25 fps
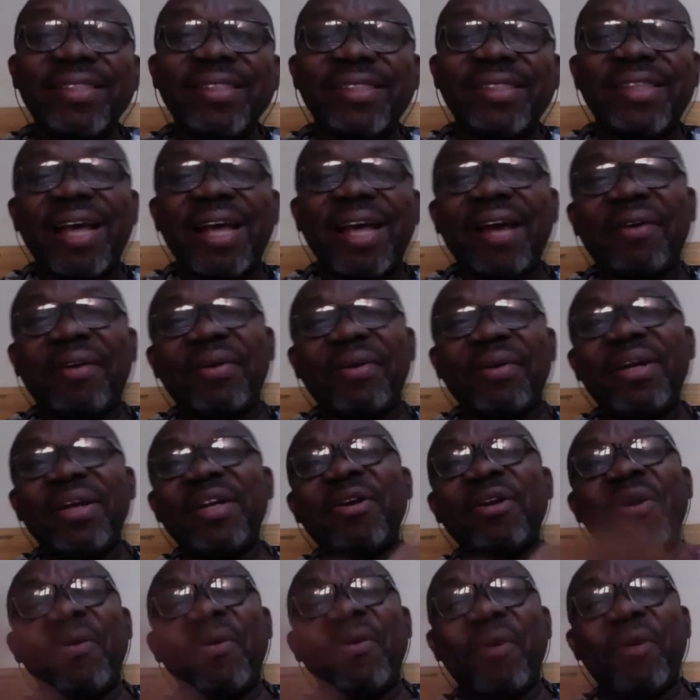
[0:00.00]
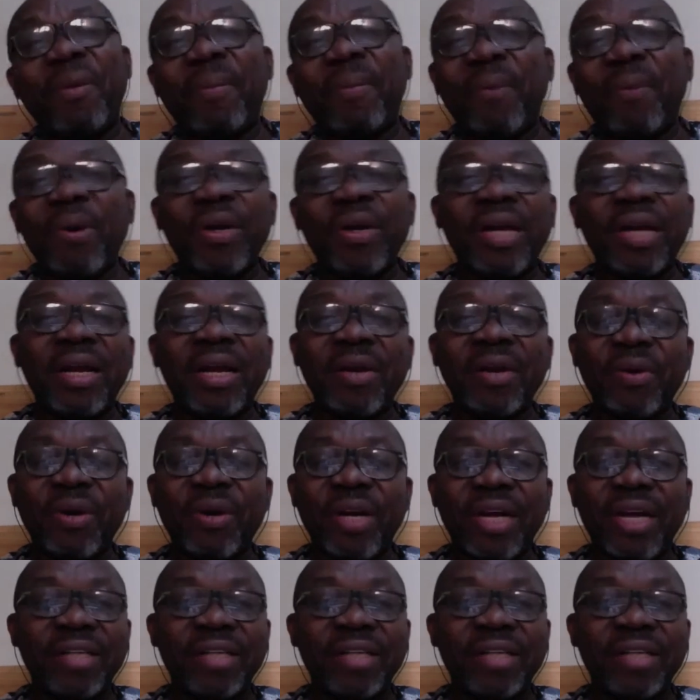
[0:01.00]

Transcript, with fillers: disagreeing on one point or another.